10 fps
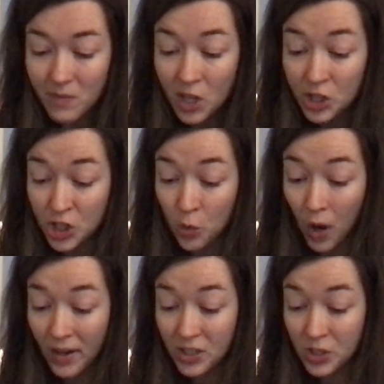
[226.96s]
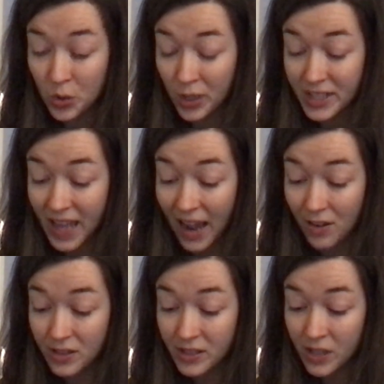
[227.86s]
She walked towards the
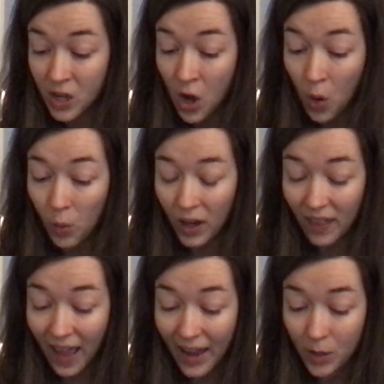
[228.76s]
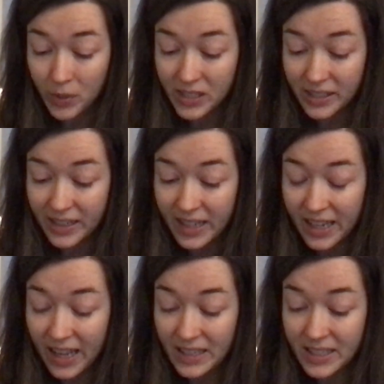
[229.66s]
house, where a ladder was leaning
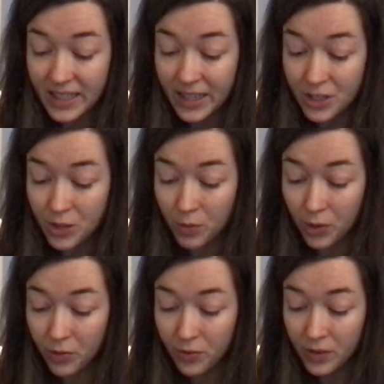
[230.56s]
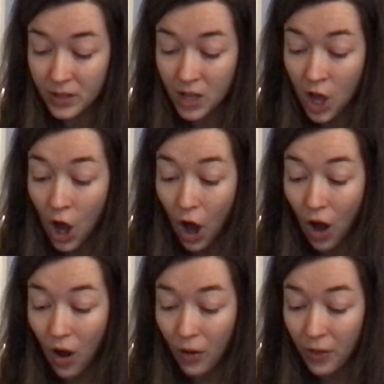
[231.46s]
against the kitchen roof.
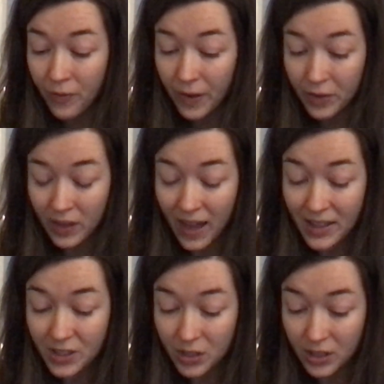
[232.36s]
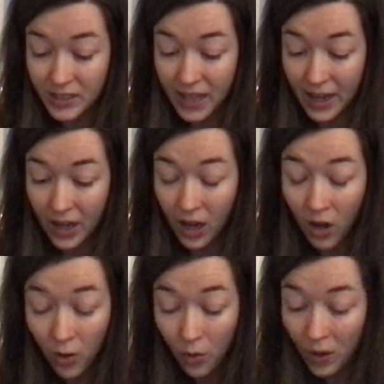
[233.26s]
All the fifth-class girls said,
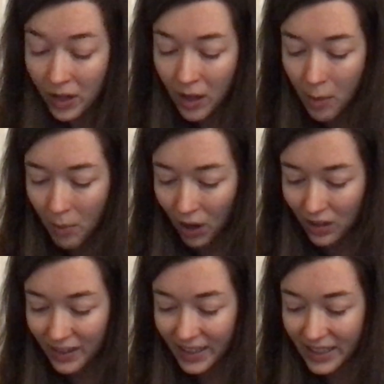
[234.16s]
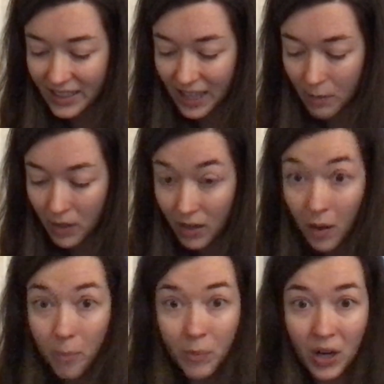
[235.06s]
"Oh," partly in excitement,
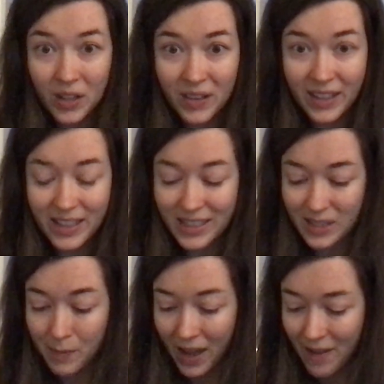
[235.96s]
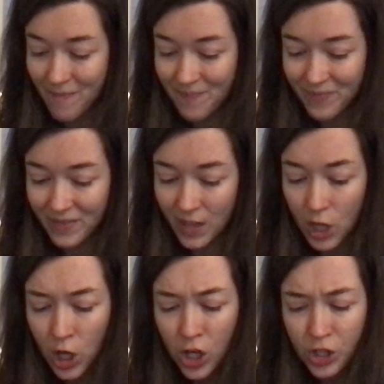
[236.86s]
partly in dismay.
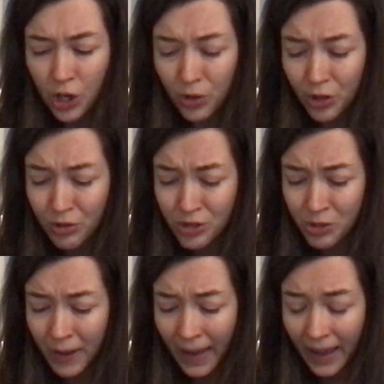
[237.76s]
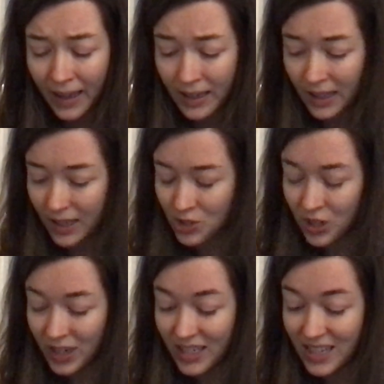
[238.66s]
"Don't you do it, Anne,"
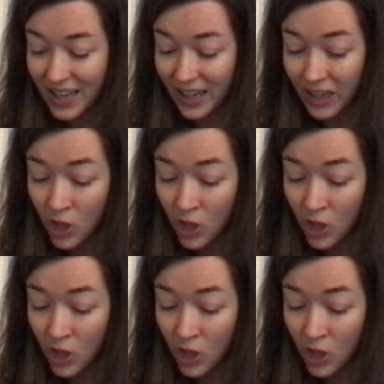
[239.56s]
entreated Diana.